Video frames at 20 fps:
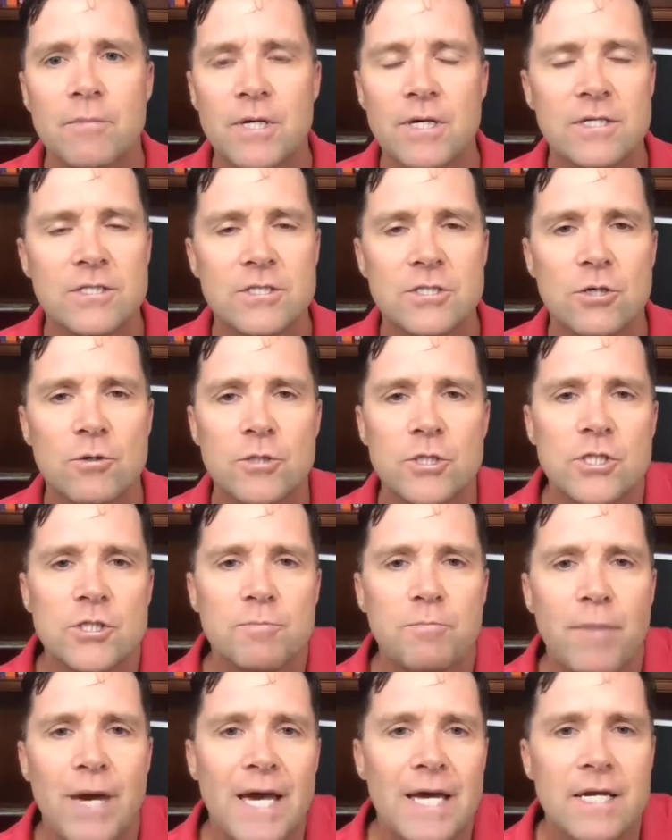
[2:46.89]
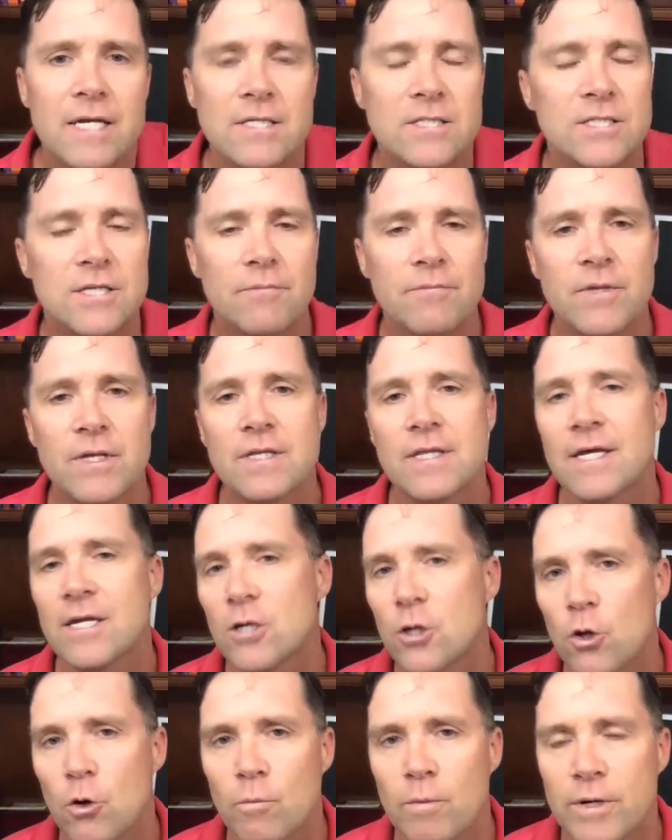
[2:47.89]
because you're just banning something that
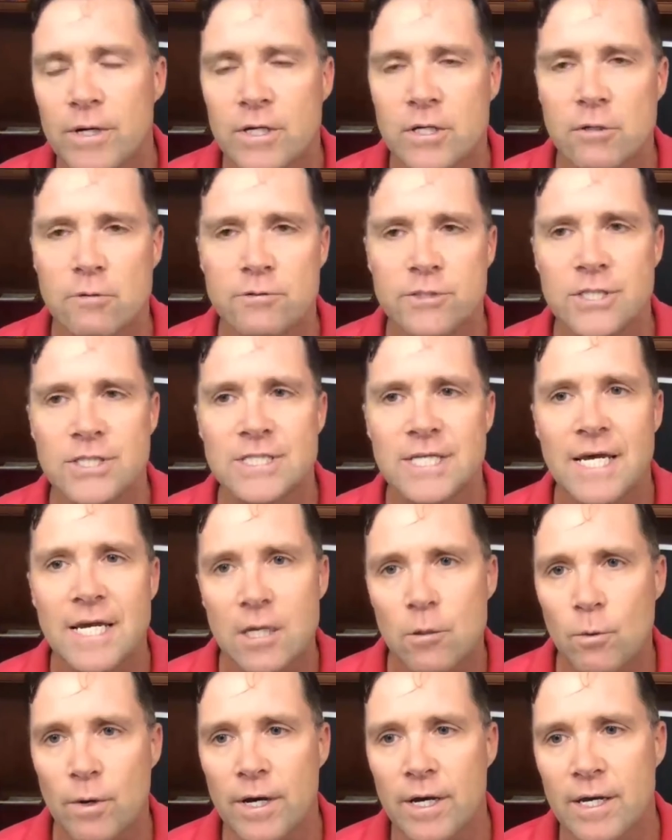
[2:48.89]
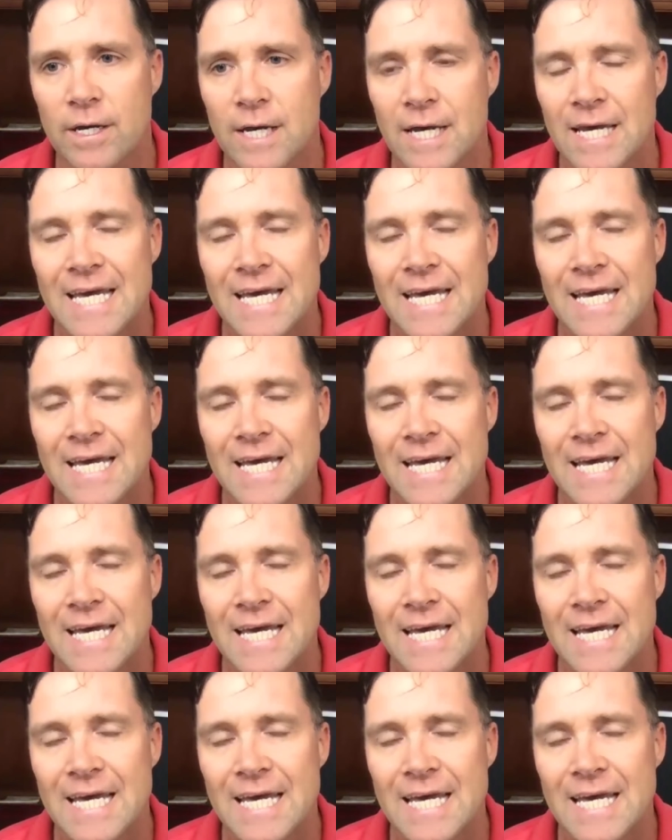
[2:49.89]
nobody uses anyway.